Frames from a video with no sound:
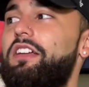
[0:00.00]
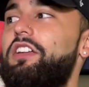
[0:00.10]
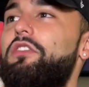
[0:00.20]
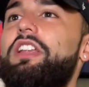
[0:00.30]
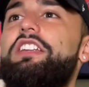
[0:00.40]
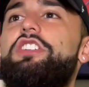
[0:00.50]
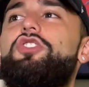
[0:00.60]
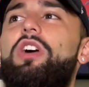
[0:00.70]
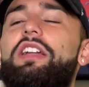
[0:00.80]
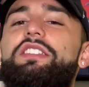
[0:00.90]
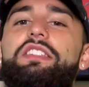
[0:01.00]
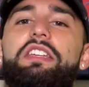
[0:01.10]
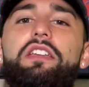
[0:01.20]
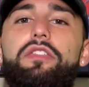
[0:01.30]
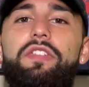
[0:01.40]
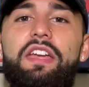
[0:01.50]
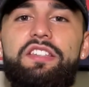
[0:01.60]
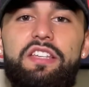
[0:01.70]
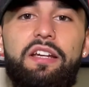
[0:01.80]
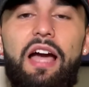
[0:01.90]
you're really just trying to see
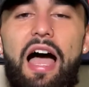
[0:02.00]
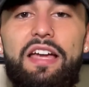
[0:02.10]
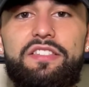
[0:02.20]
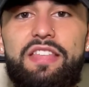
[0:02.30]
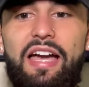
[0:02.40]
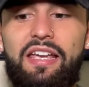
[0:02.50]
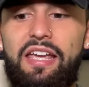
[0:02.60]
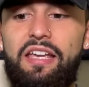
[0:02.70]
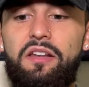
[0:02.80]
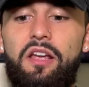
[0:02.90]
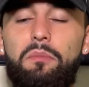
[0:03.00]
things in guys that can